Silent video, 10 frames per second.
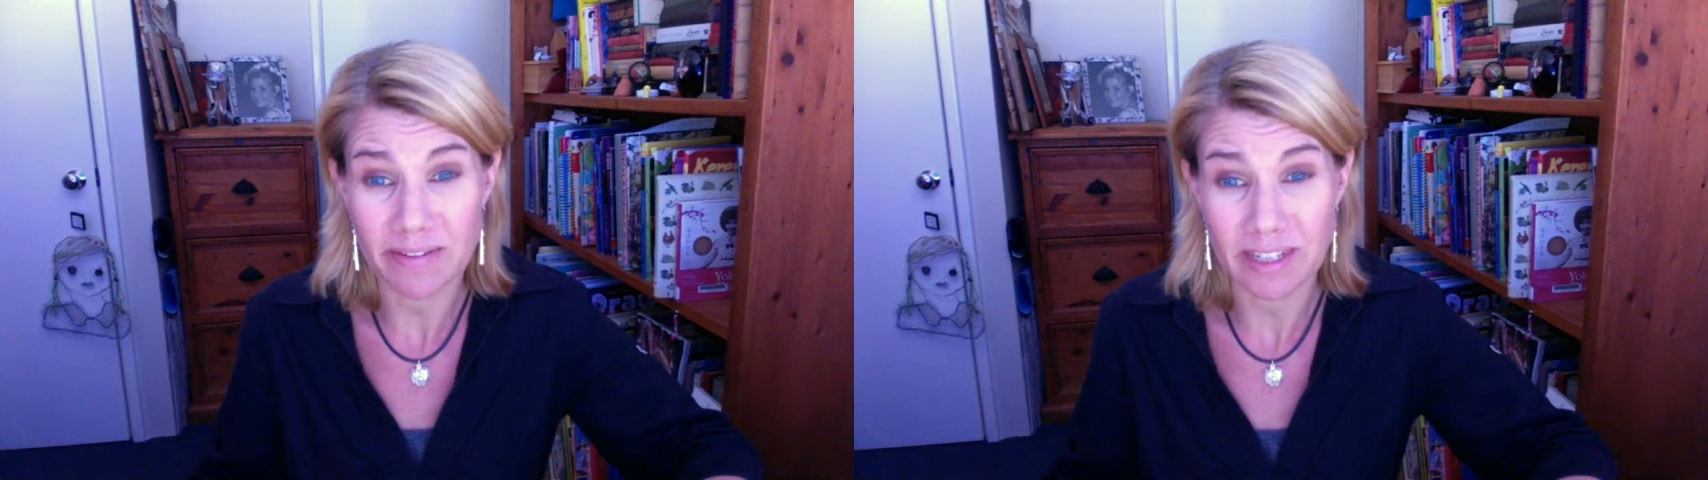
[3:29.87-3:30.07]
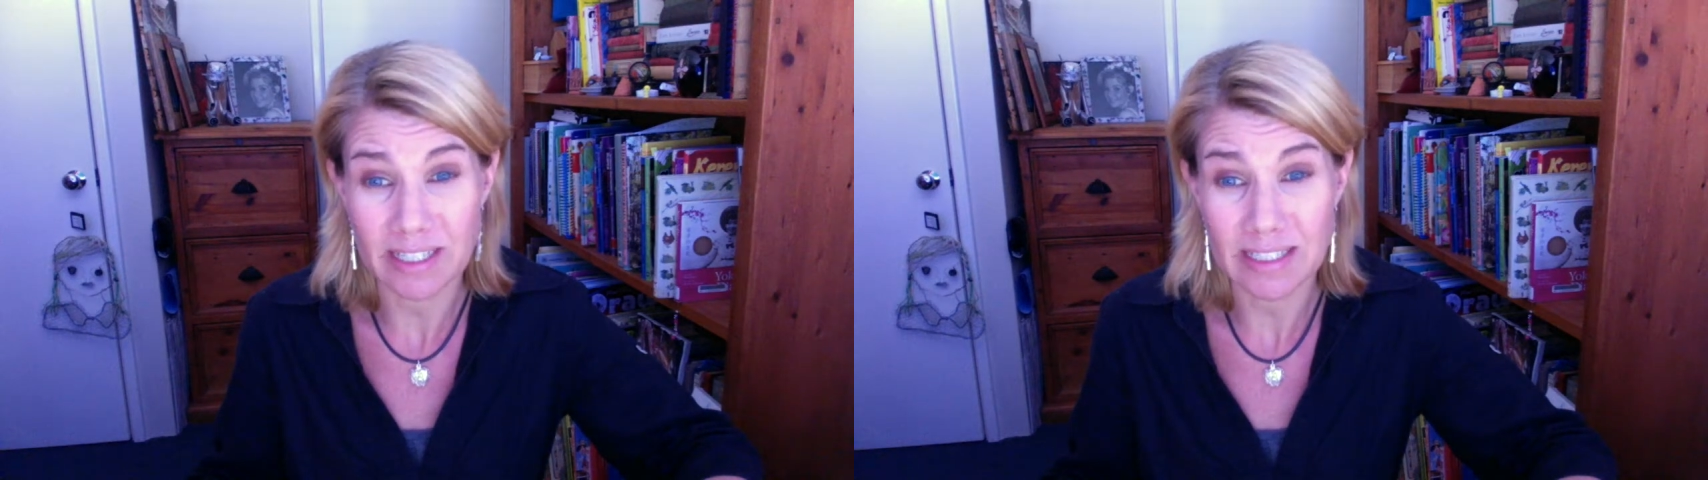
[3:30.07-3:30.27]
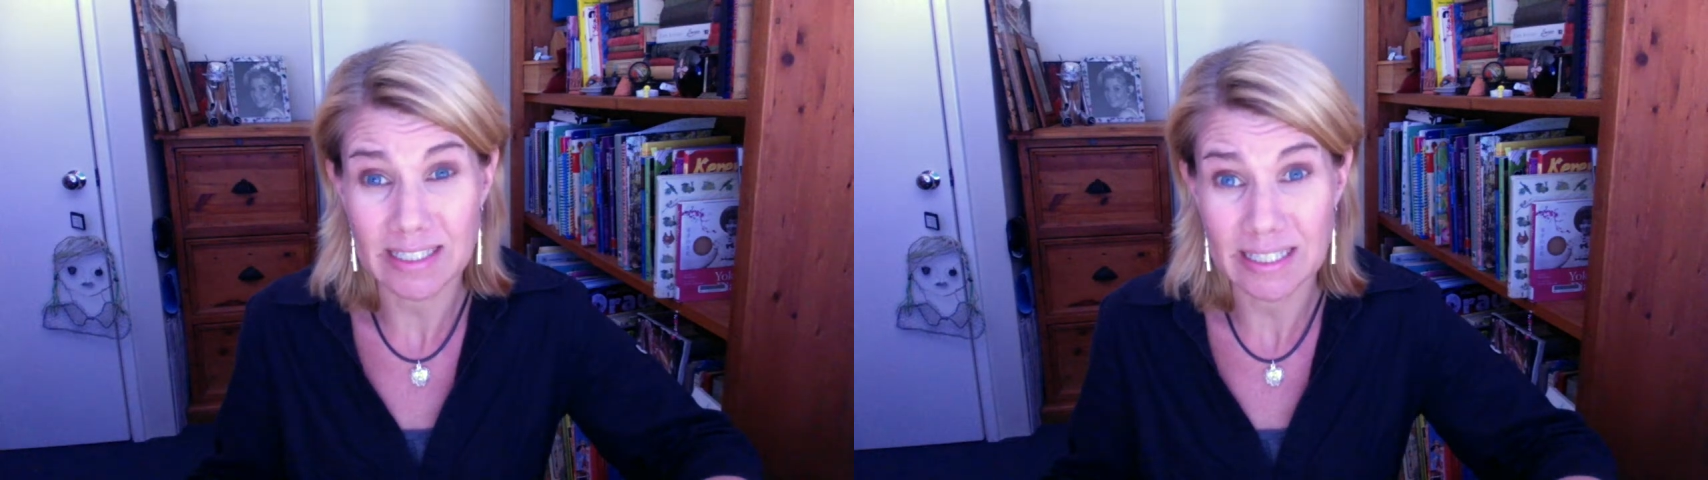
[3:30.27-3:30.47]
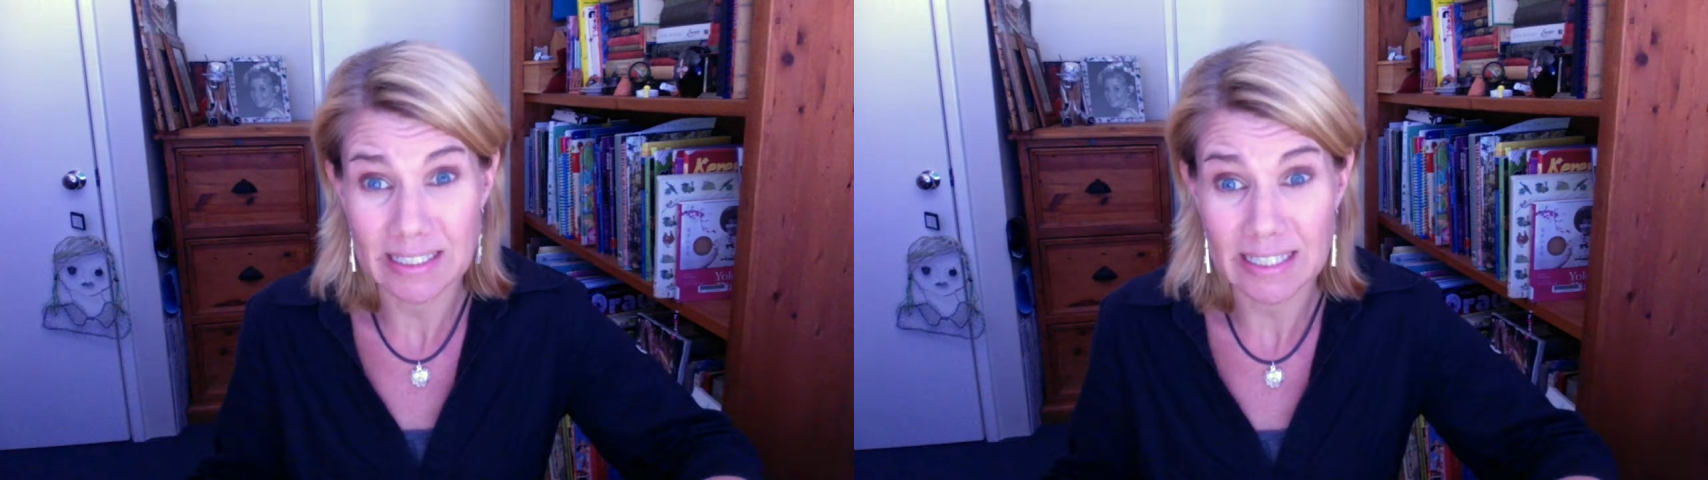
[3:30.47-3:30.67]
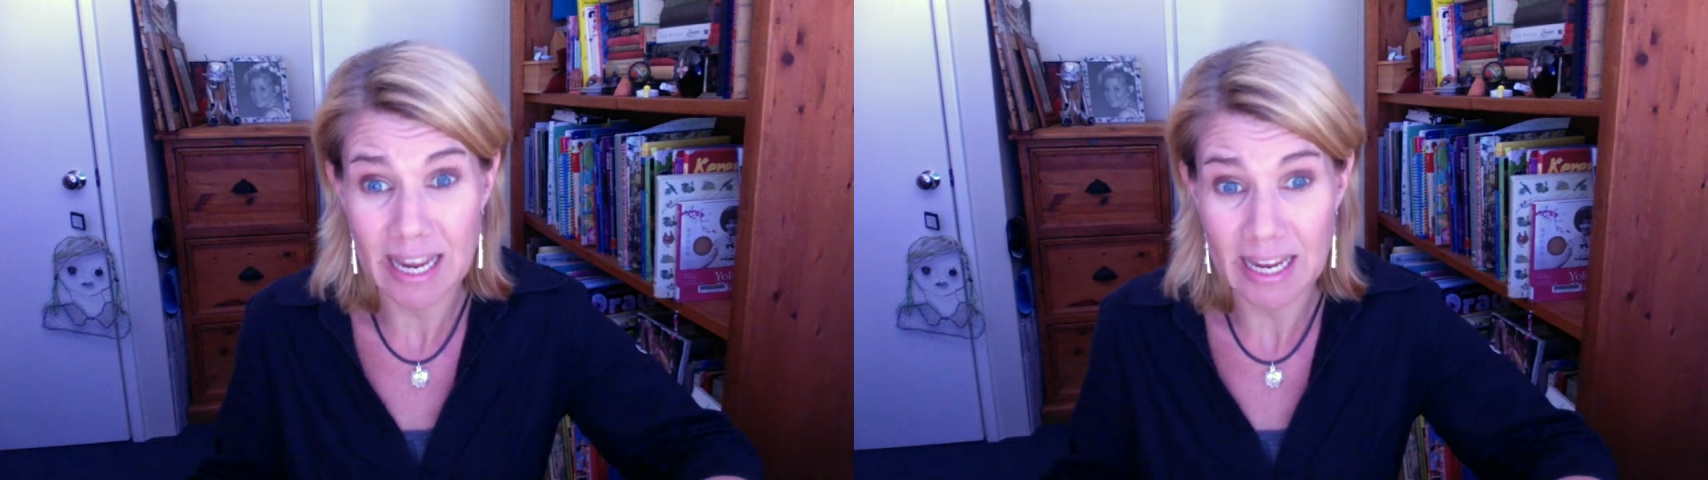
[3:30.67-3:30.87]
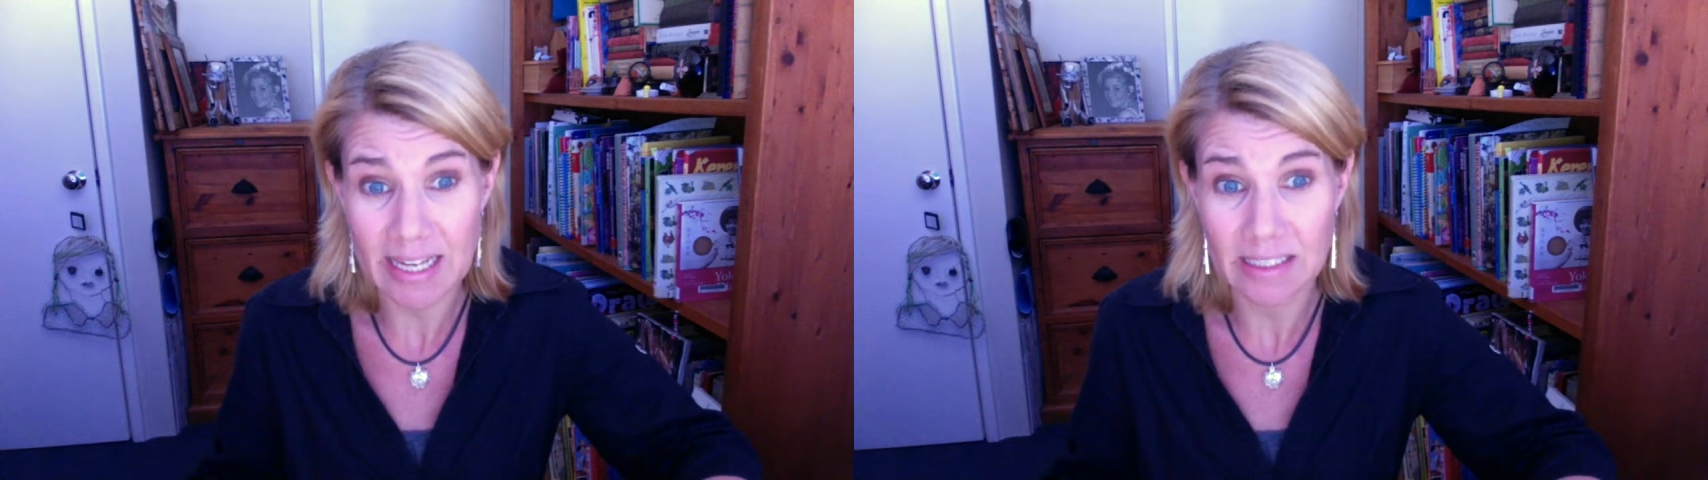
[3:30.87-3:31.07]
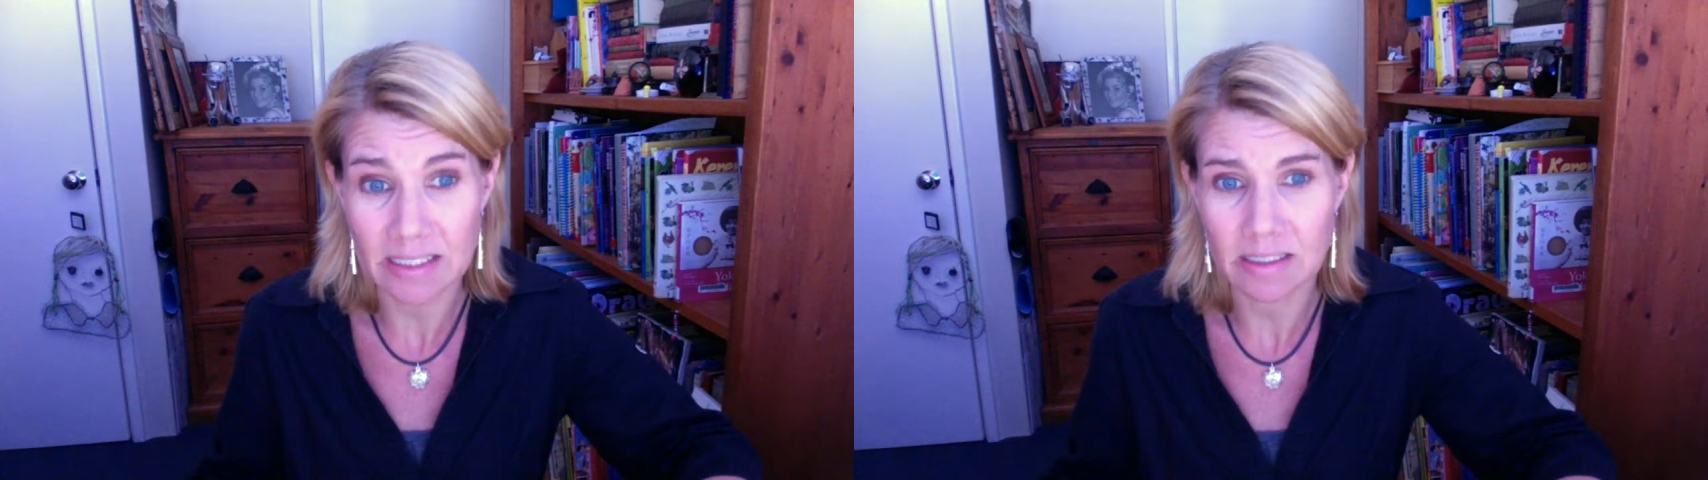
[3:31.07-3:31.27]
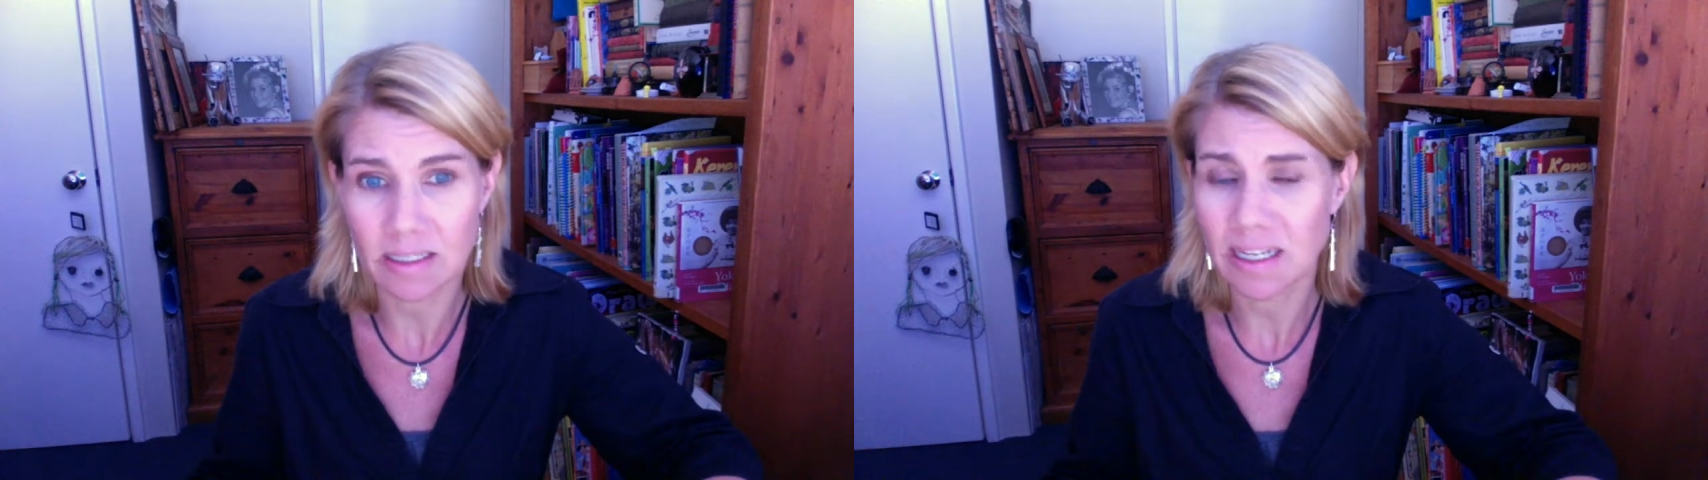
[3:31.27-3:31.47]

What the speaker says: face in his hands.